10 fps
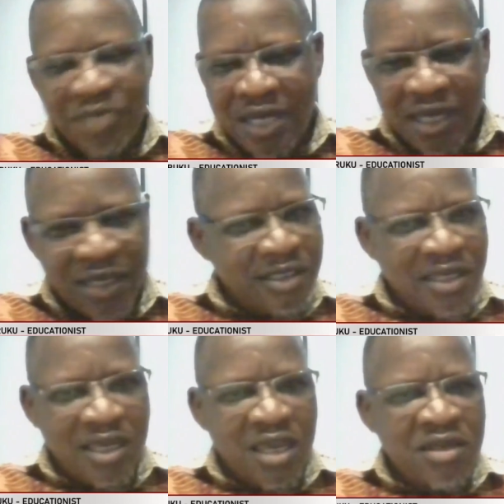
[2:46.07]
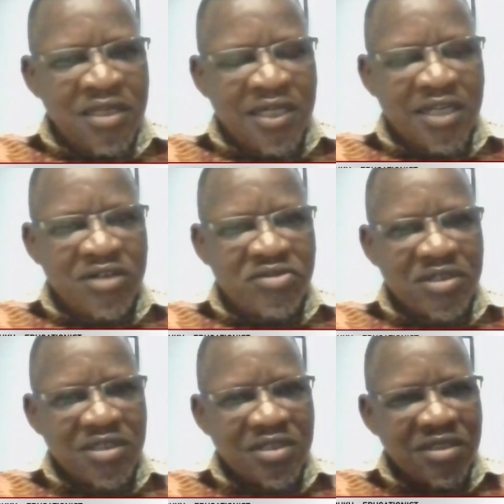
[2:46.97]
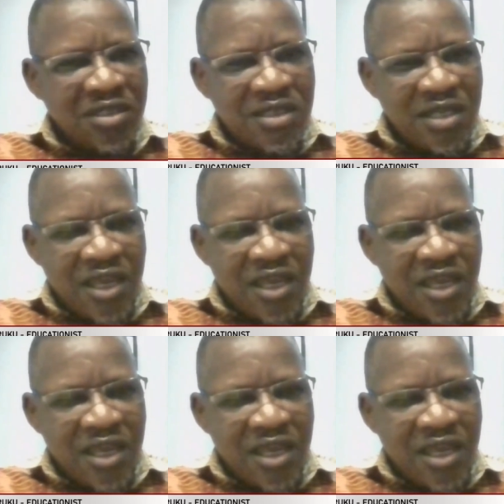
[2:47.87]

by any country,